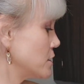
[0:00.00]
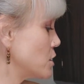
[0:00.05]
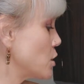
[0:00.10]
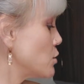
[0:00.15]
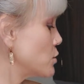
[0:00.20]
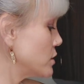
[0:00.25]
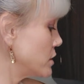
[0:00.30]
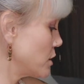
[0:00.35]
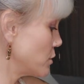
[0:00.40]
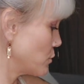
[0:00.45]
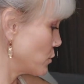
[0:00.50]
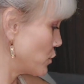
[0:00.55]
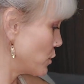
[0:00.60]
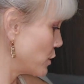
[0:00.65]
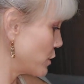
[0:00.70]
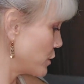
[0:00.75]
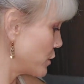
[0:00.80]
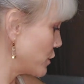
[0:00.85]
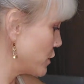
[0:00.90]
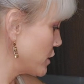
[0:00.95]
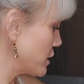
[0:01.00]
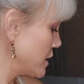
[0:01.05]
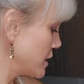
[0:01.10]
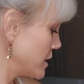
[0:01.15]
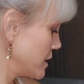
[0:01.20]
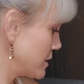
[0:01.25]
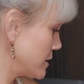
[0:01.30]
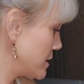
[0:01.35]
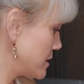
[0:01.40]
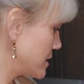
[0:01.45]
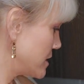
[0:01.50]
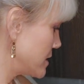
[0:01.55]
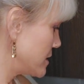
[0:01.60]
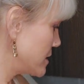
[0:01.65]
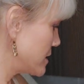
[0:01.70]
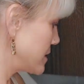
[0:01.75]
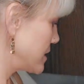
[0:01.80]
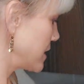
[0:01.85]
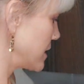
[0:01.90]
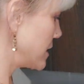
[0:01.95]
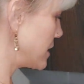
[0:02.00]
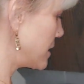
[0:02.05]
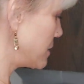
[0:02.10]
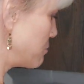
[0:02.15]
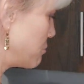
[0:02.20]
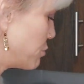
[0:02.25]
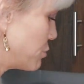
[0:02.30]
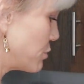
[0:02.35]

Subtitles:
coconut water. This is the